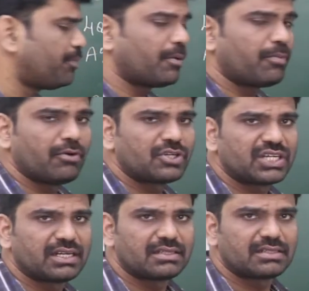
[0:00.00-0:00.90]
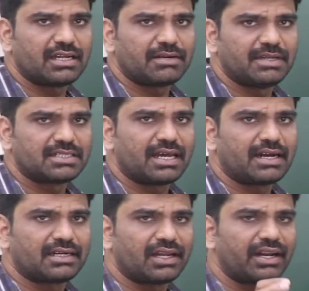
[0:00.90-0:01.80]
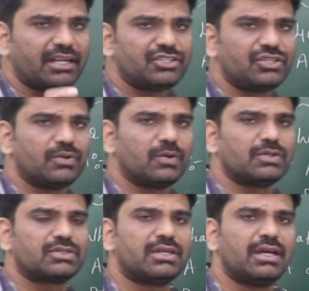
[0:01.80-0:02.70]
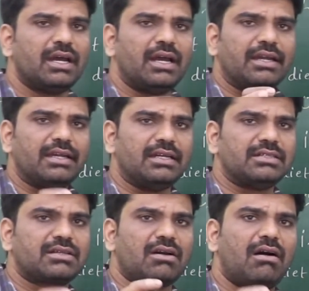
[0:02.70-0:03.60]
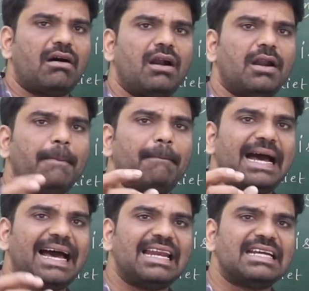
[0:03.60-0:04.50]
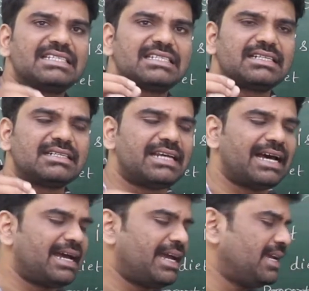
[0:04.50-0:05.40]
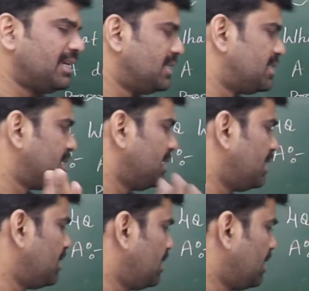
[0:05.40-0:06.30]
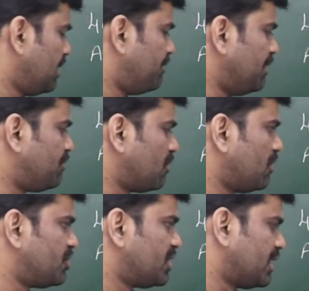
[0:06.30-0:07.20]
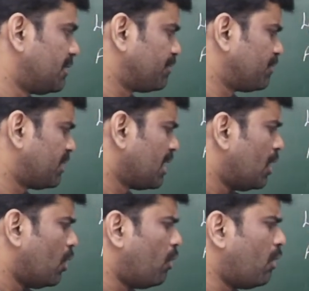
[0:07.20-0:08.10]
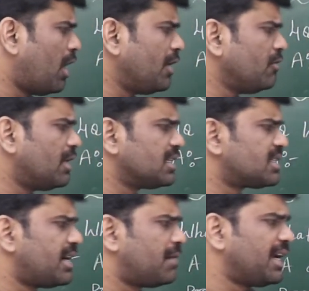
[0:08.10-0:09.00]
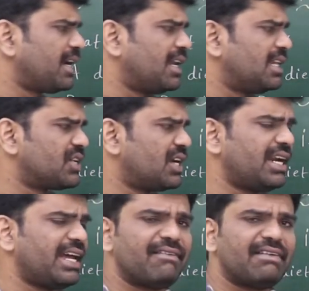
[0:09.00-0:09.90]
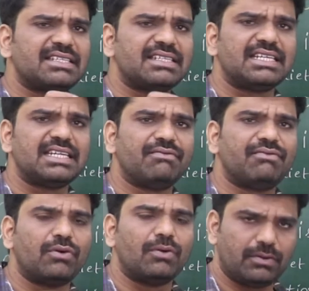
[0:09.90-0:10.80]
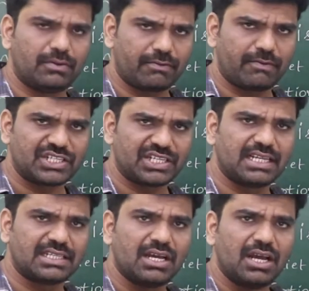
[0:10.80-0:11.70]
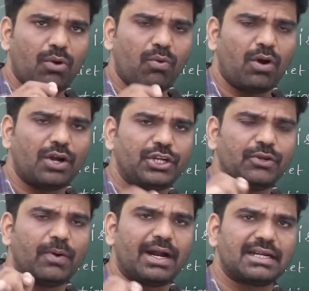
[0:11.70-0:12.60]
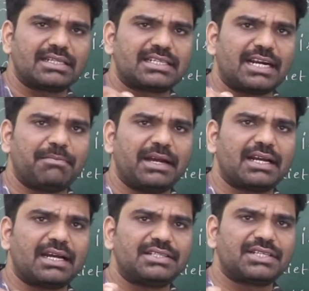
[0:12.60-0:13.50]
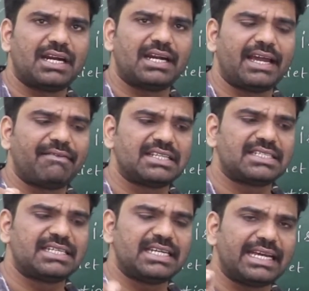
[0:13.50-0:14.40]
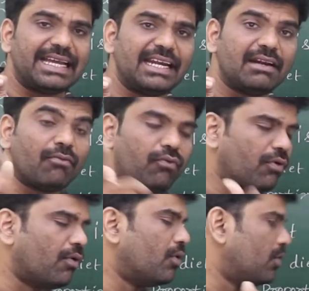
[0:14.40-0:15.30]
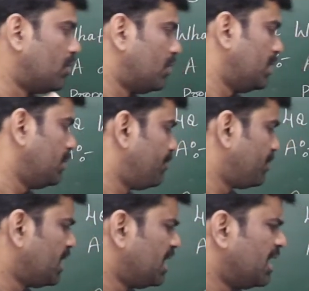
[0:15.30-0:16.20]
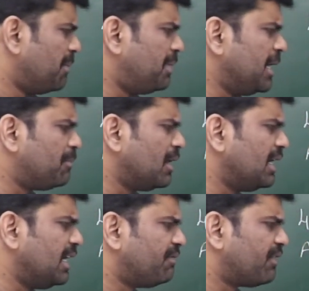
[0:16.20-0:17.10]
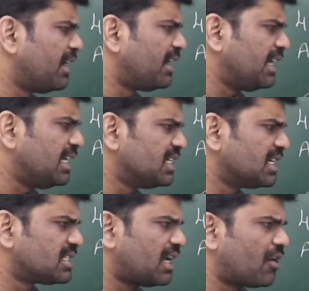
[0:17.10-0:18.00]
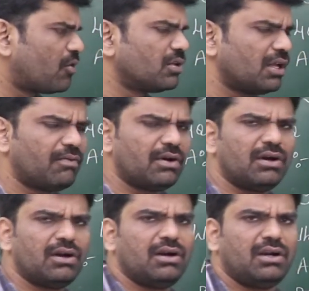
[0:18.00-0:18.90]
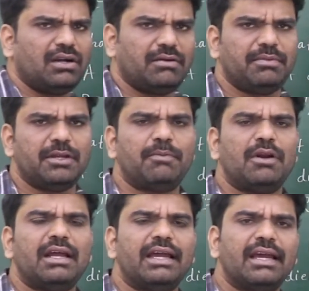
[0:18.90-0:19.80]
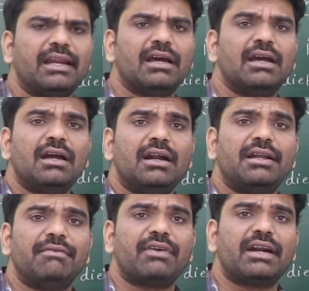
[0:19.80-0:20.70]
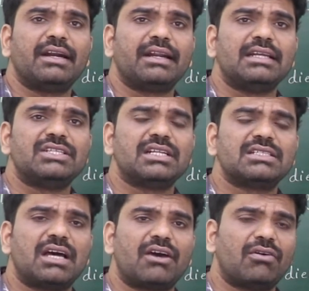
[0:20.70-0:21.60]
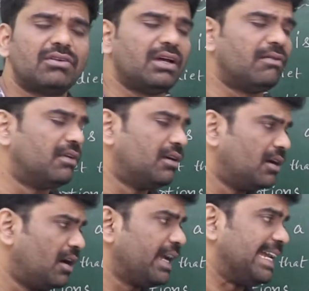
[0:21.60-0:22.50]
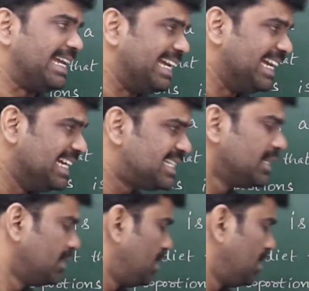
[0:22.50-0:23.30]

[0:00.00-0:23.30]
proportions, that means correct ratios, is called balanced diet. Fifth question. What do you understand by cultural diversity in food? Question is, what do you understand by cultural diversity in food? People in different regions around the world, people in different regions around the world eat